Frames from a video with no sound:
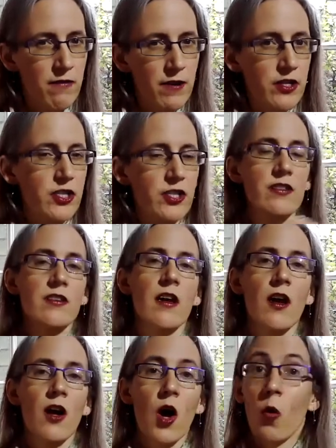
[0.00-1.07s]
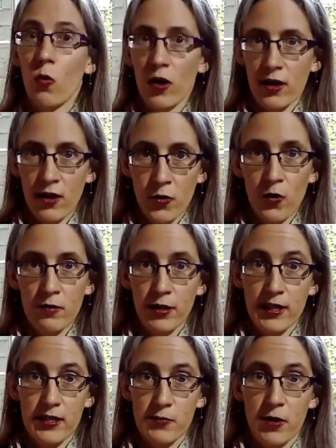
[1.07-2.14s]
functions. What are the one
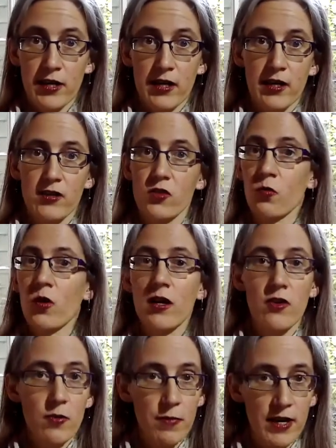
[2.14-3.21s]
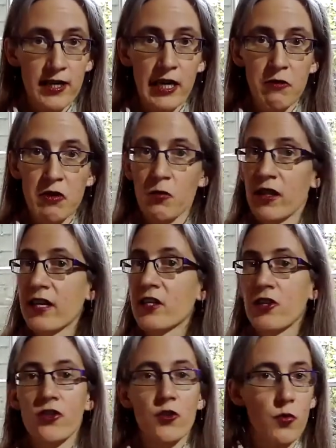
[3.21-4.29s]
place predicates? What are the binary
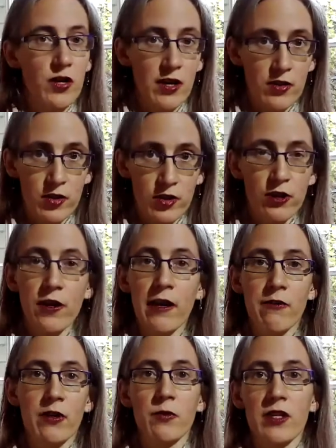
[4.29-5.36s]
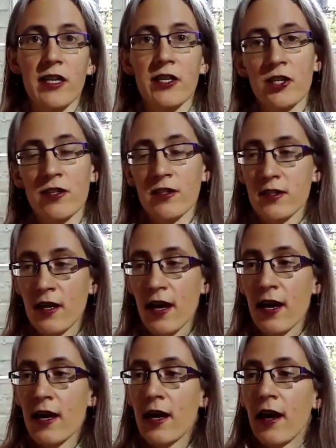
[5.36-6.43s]
relations? What are the ternary relations?
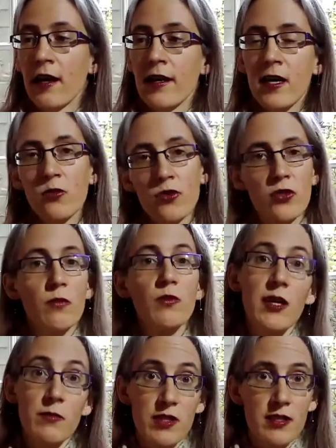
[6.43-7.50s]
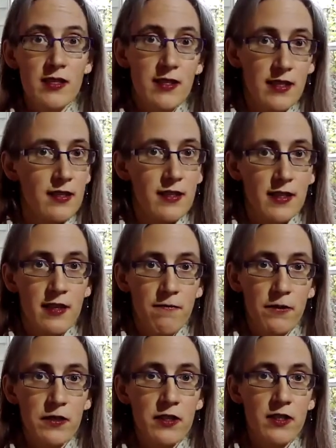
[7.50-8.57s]
Now, sometimes this is easy.
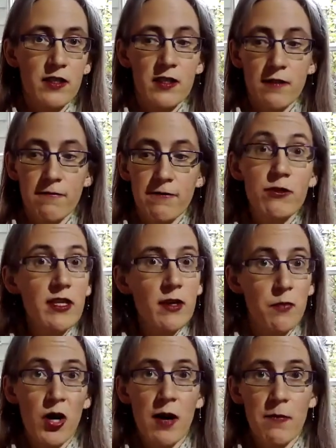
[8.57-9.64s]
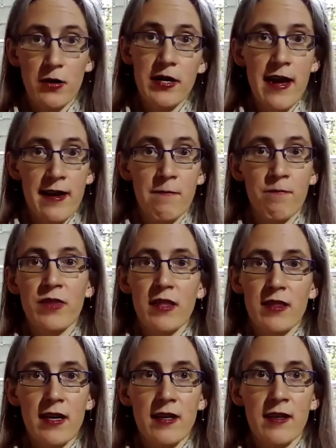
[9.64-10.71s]
For instance, if you see a proper name,
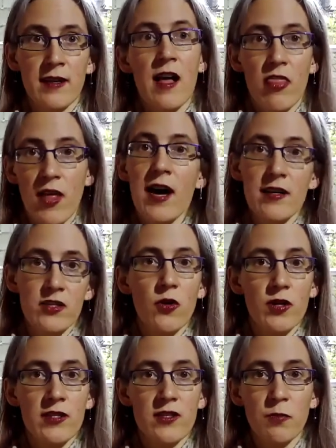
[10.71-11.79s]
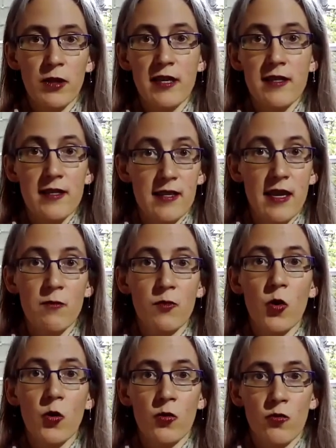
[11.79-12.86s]
then that is going to play the same
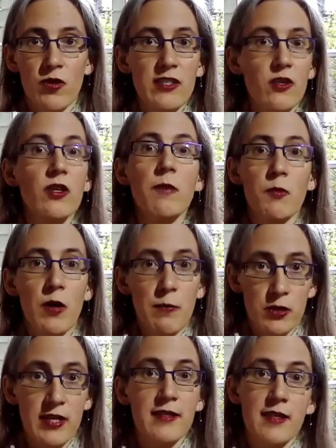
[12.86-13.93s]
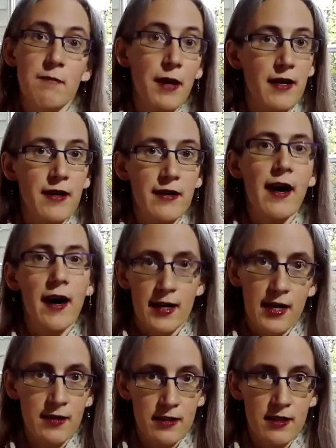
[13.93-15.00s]
role that's going to be represented by a
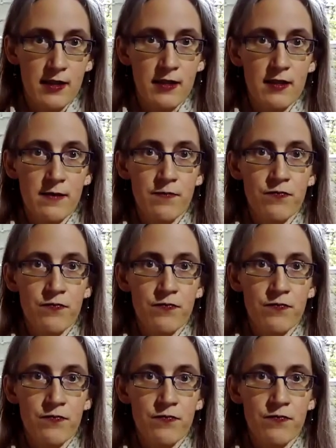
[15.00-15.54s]
constant.